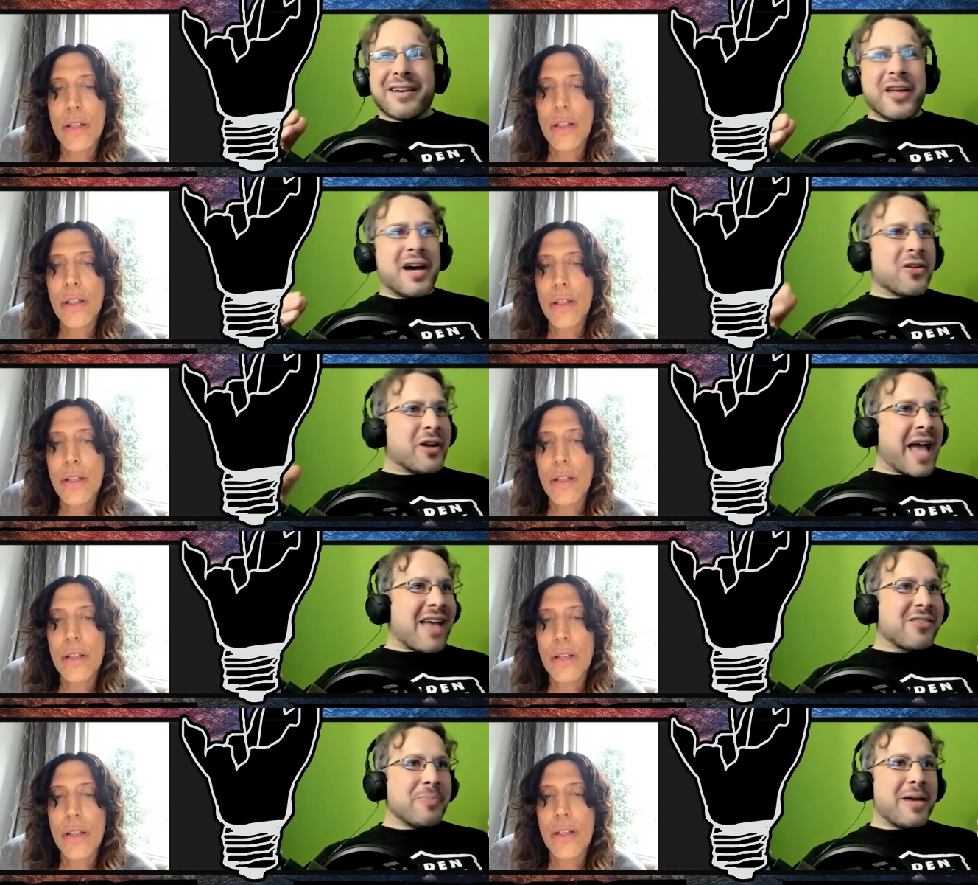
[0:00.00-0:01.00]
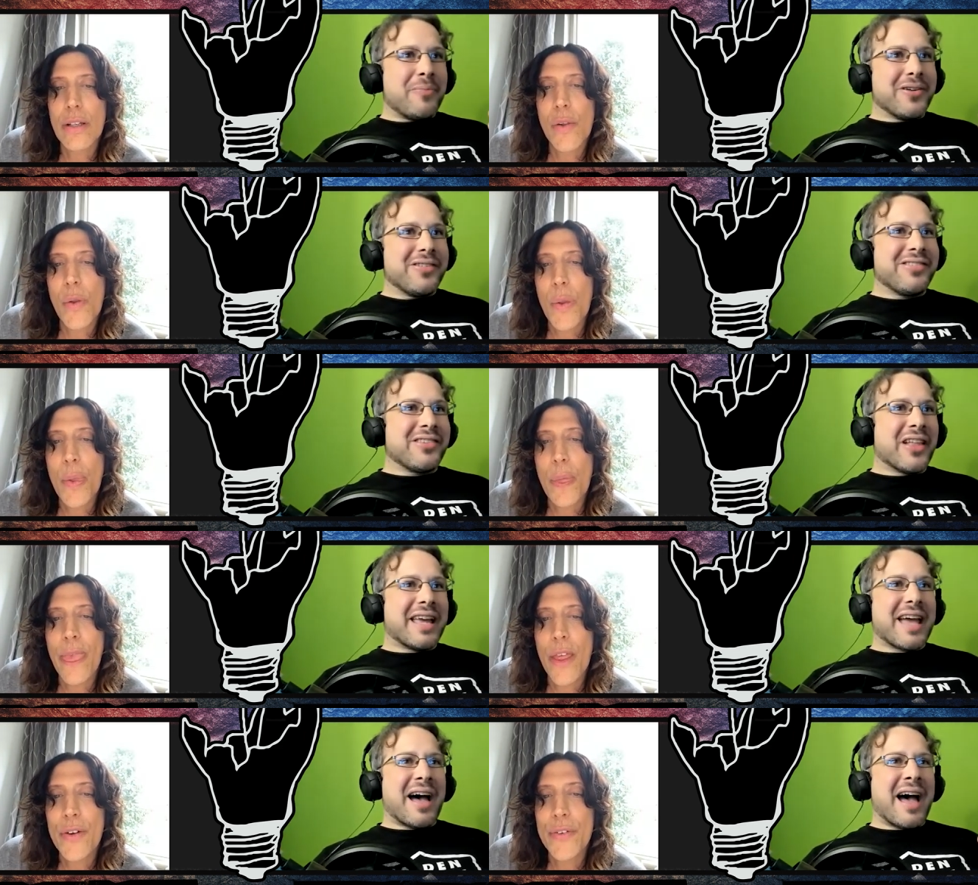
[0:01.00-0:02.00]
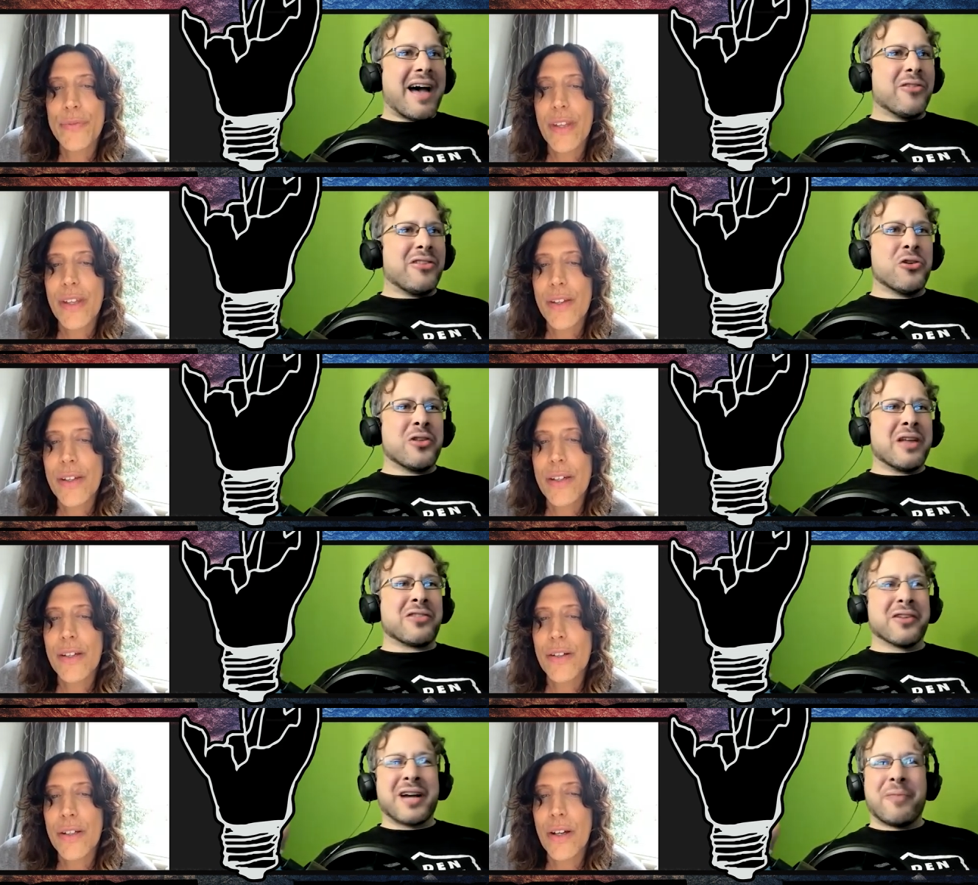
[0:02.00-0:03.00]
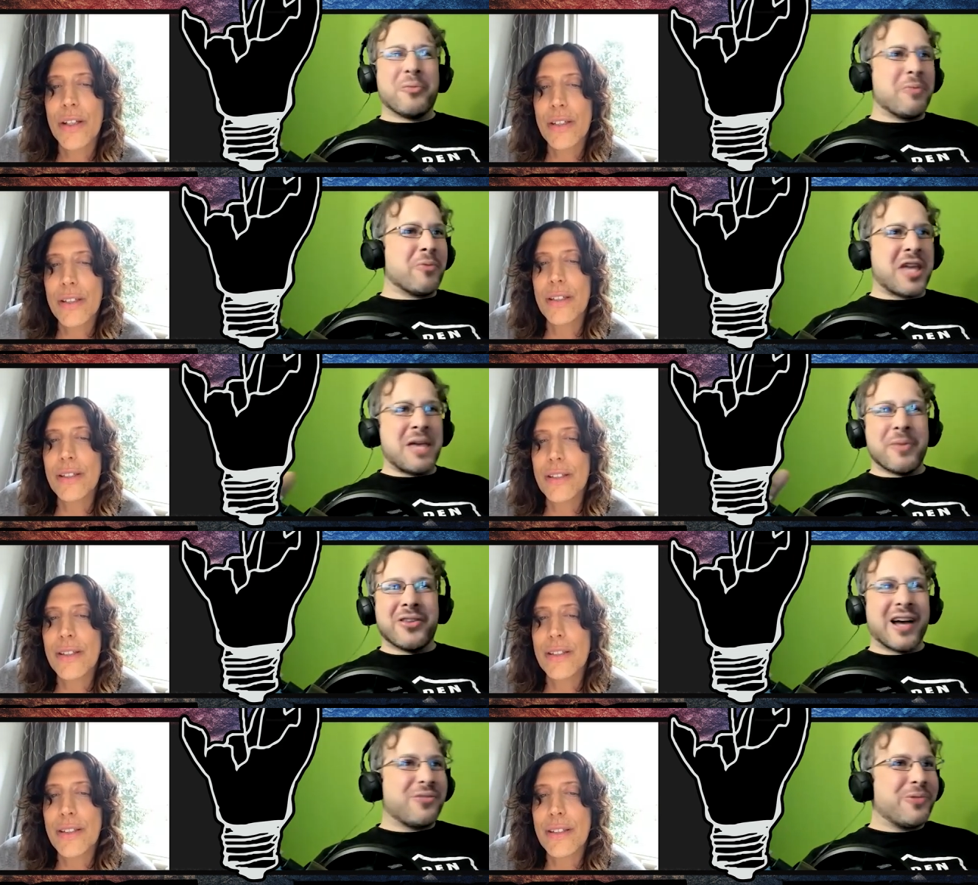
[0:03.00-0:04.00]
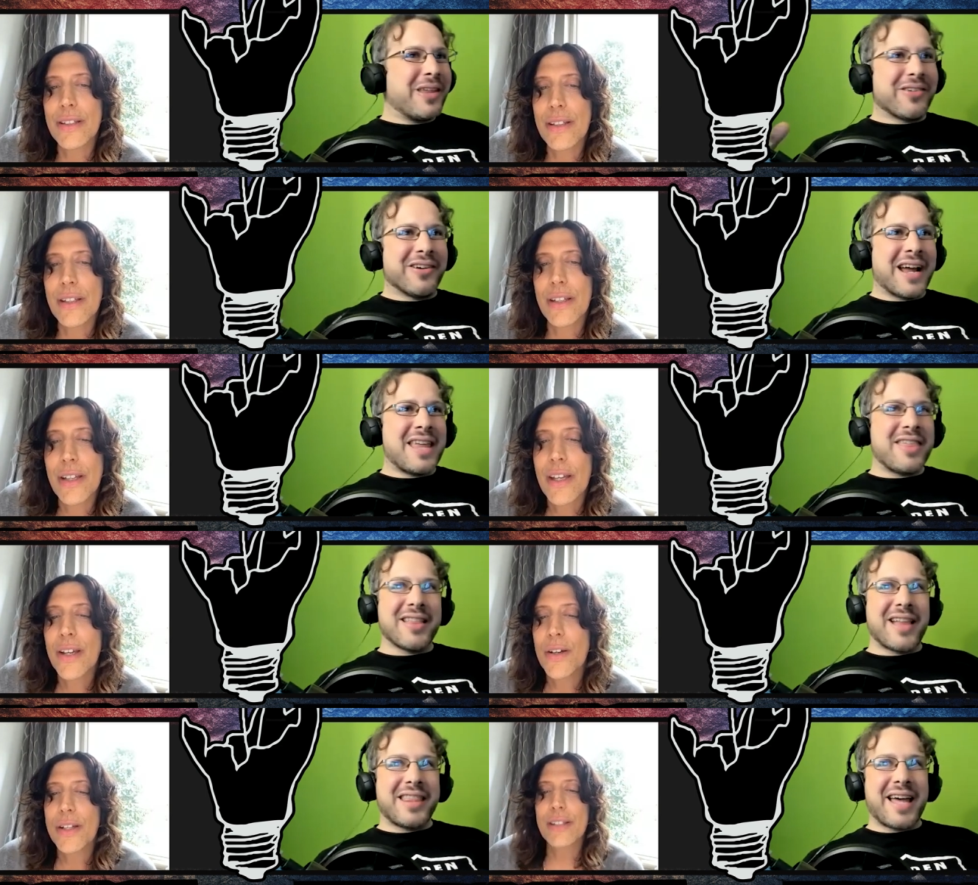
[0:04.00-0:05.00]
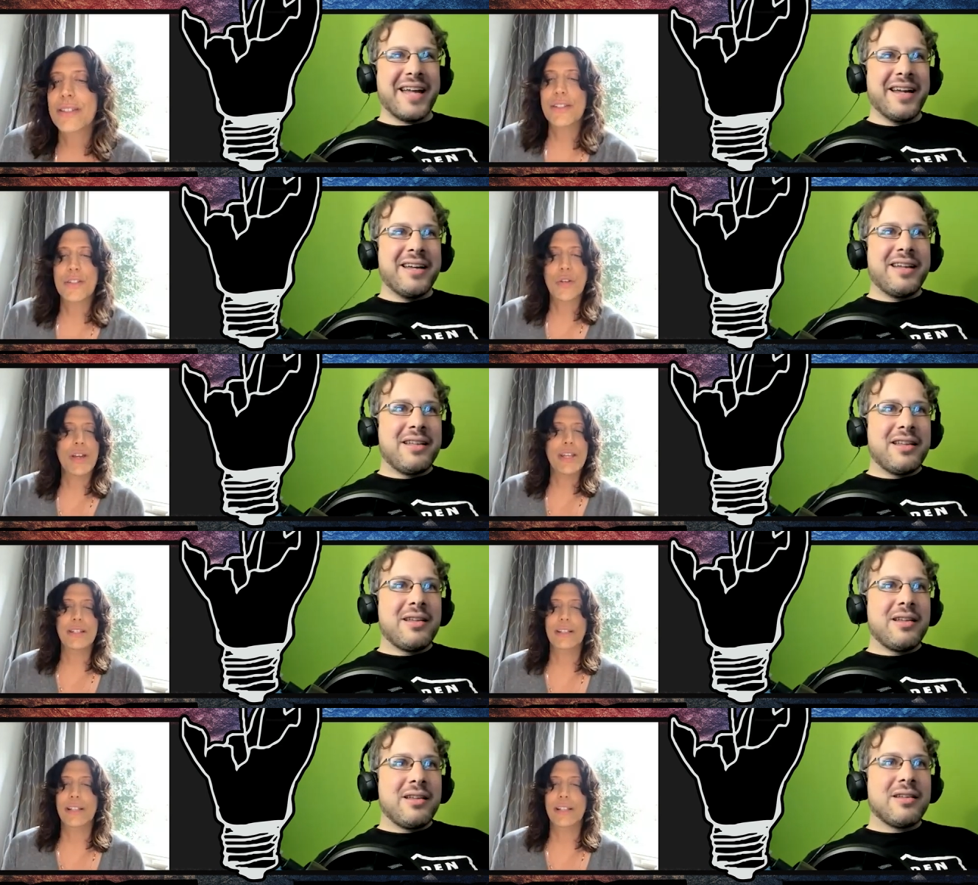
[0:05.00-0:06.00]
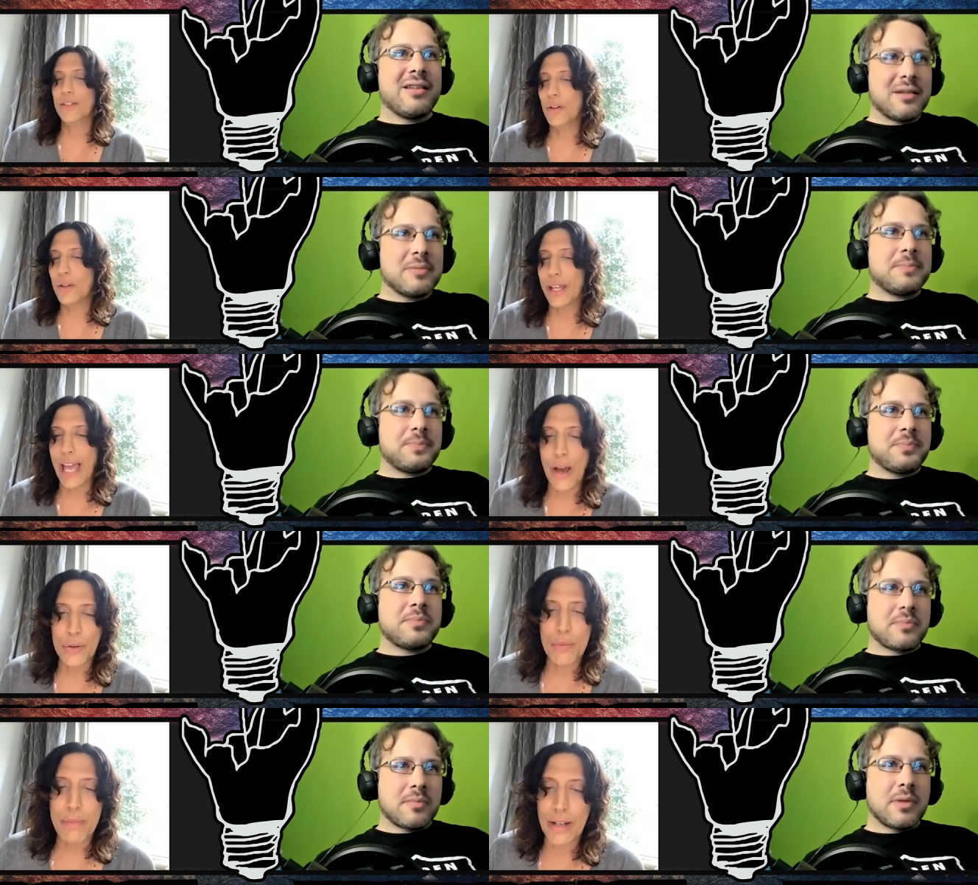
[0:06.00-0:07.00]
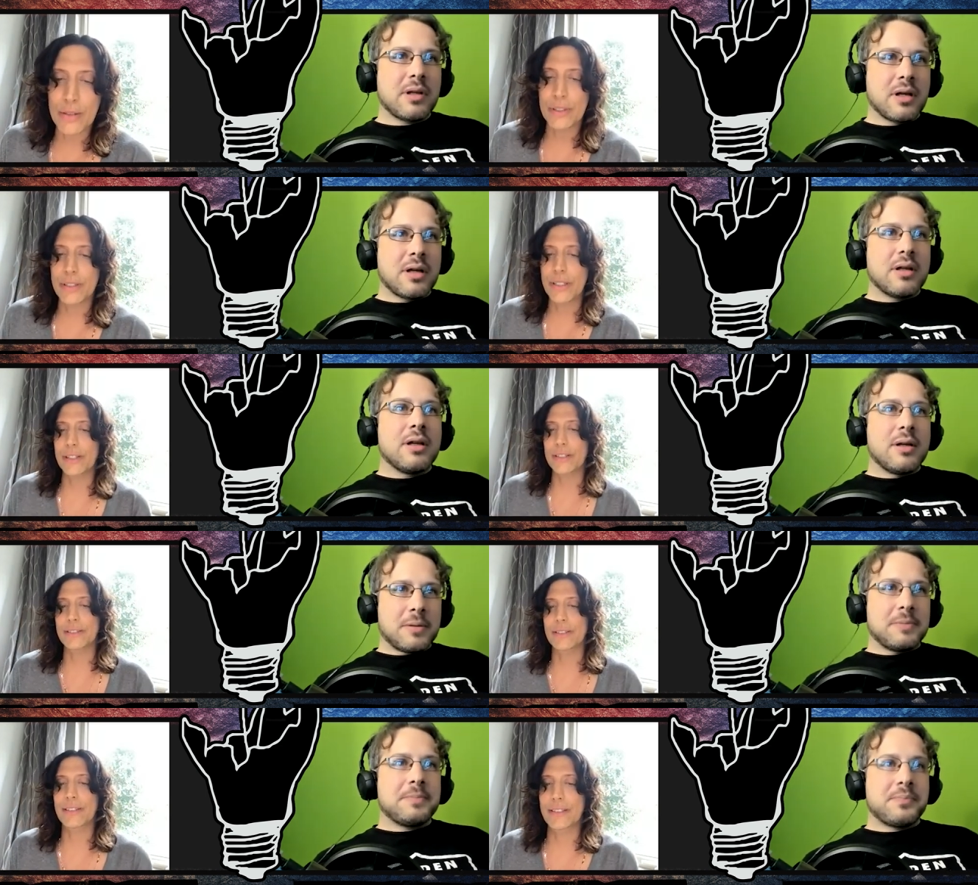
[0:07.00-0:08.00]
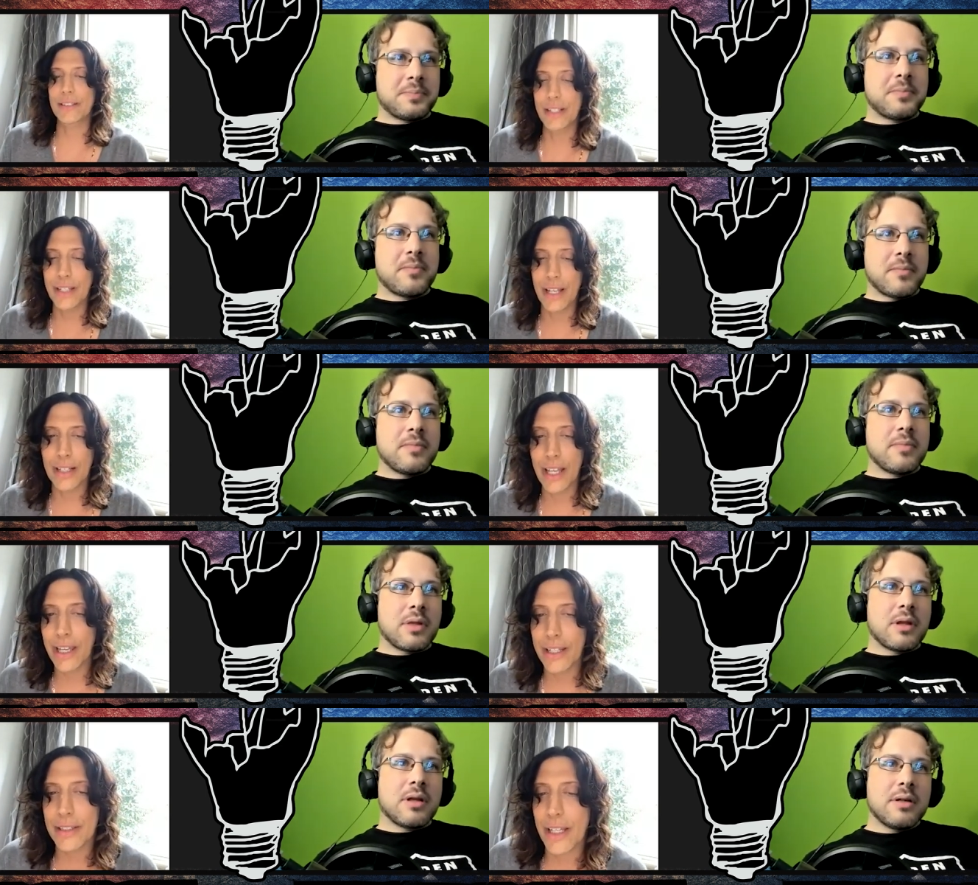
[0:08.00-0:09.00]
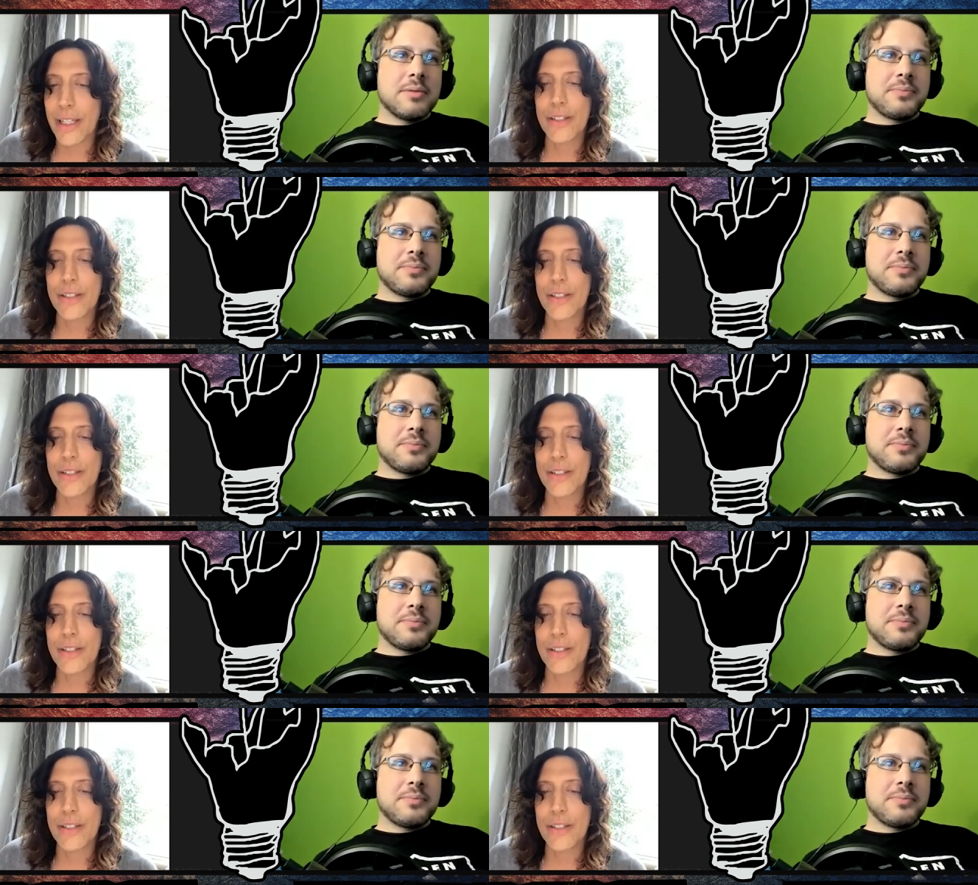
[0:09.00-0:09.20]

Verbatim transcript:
Speaker 1: of the other cast members? Like, uh, have you, is there a couple people you keep in touch with or anything like it's, that?
Speaker 2: It's crazy. Like, you know, like out and about here in, in, in LA, like,